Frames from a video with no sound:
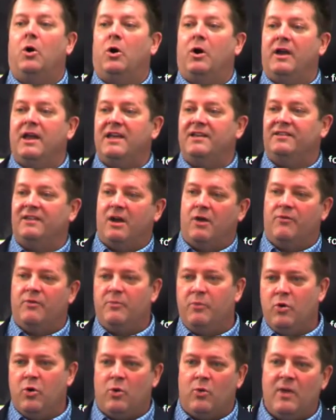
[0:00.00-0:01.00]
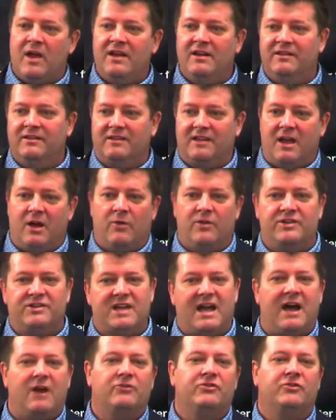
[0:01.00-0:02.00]
On a self-report rating scale, the
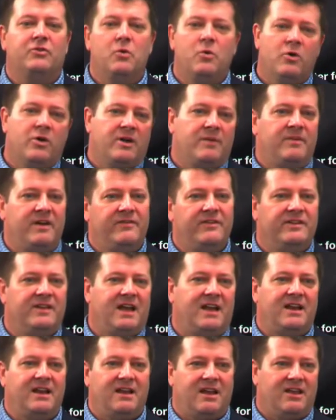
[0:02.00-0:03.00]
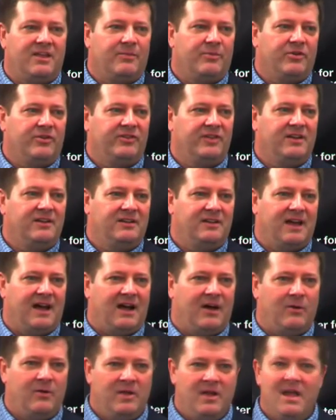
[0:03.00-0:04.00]
child scored above the 99th
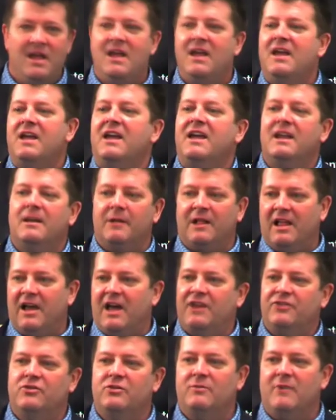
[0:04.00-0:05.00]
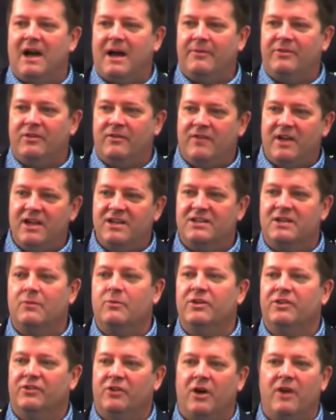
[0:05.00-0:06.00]
percentile. In a classroom
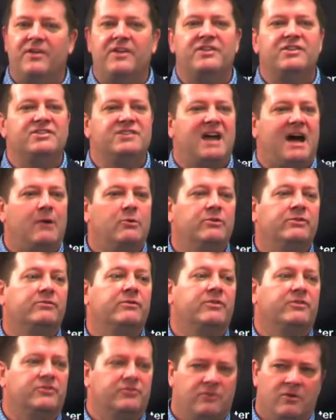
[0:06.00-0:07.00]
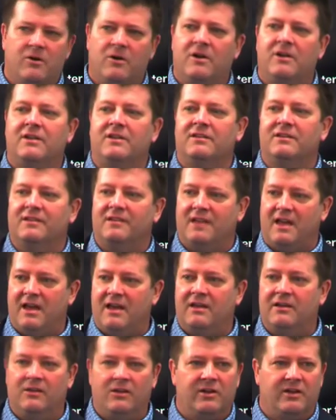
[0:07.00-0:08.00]
observation, we saw that the child was withdrawn and
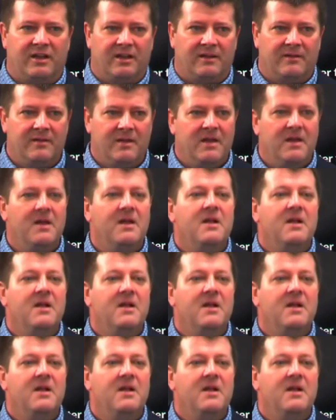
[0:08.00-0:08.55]
sad looking.